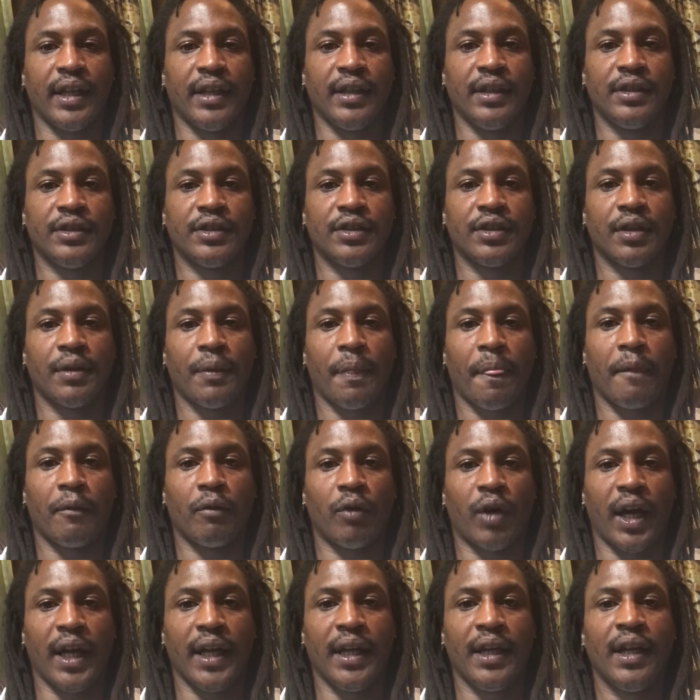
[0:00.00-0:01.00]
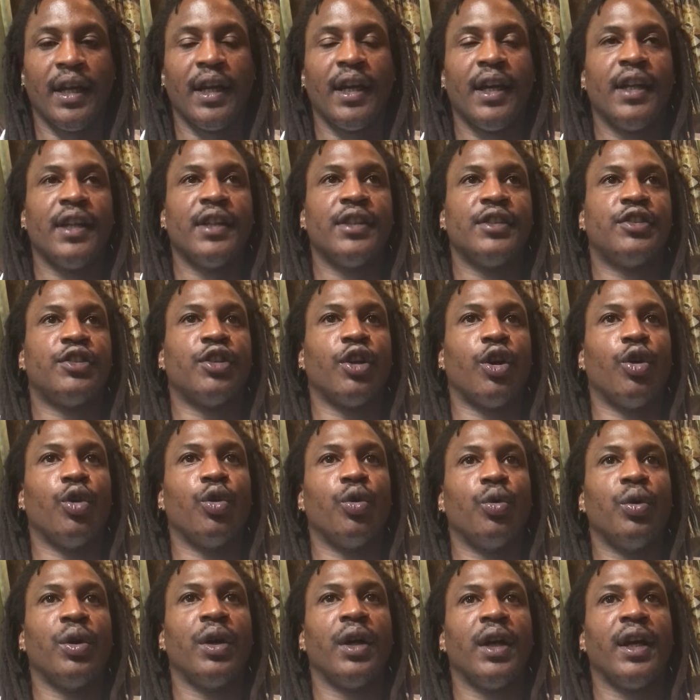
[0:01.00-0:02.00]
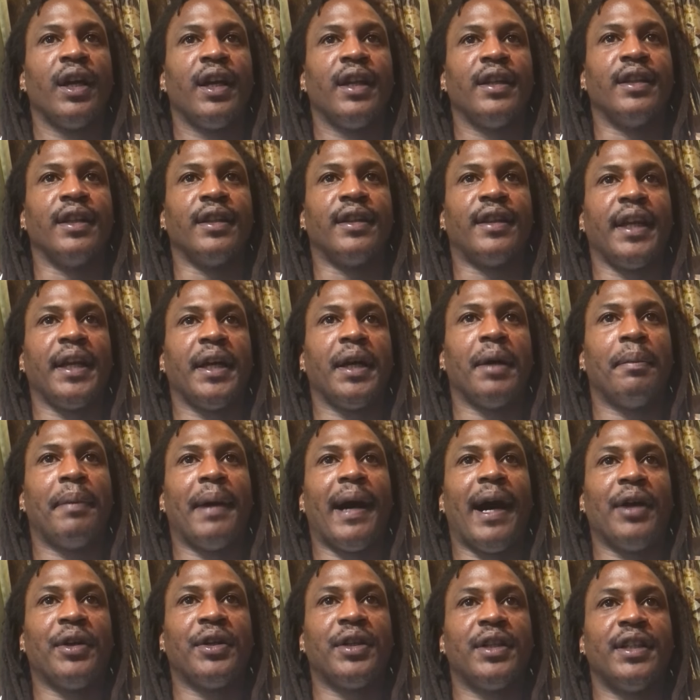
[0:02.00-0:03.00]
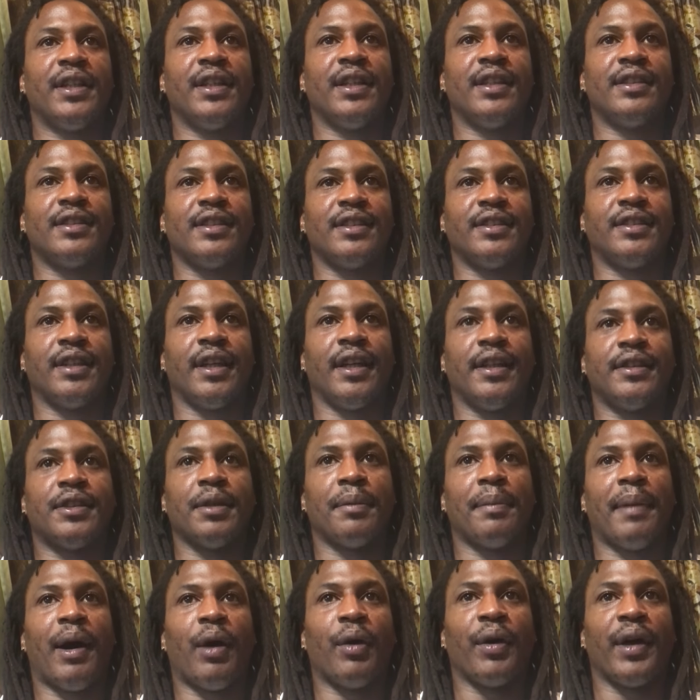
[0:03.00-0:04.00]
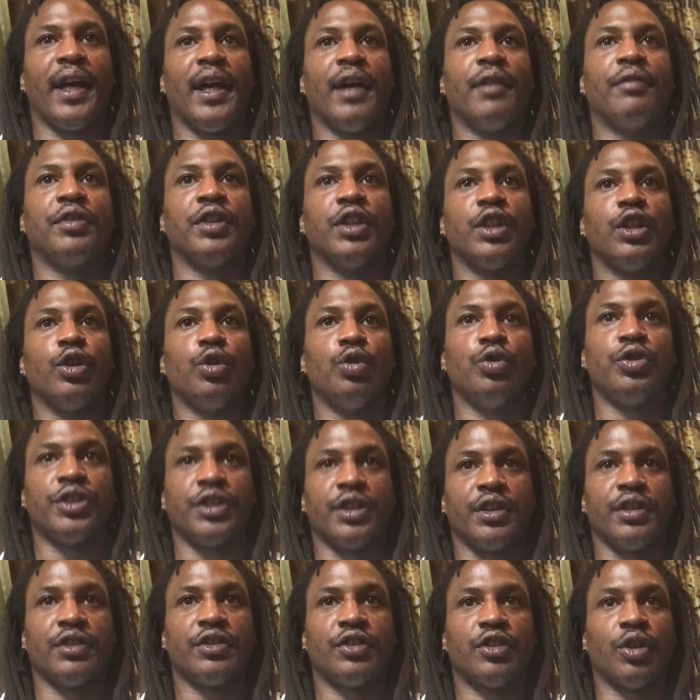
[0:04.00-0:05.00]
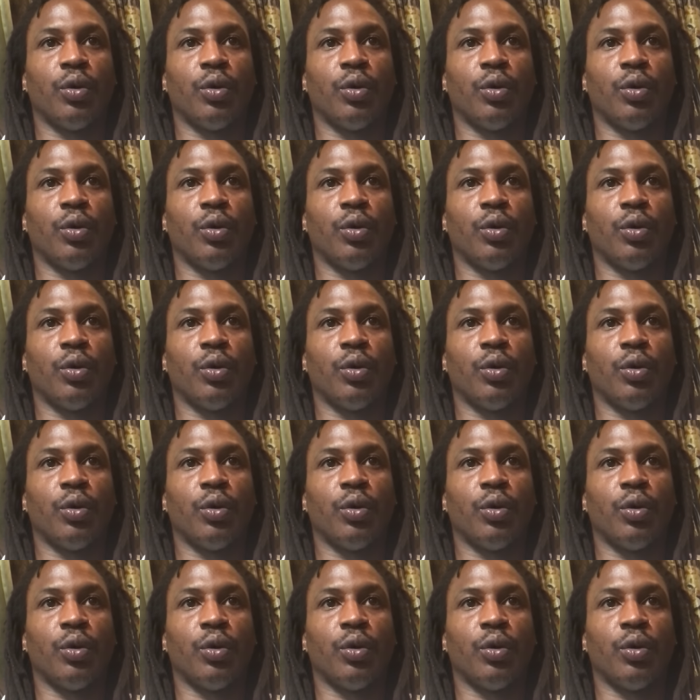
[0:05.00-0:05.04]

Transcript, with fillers: age, right? So the thing about it is, it's, it's about evolution.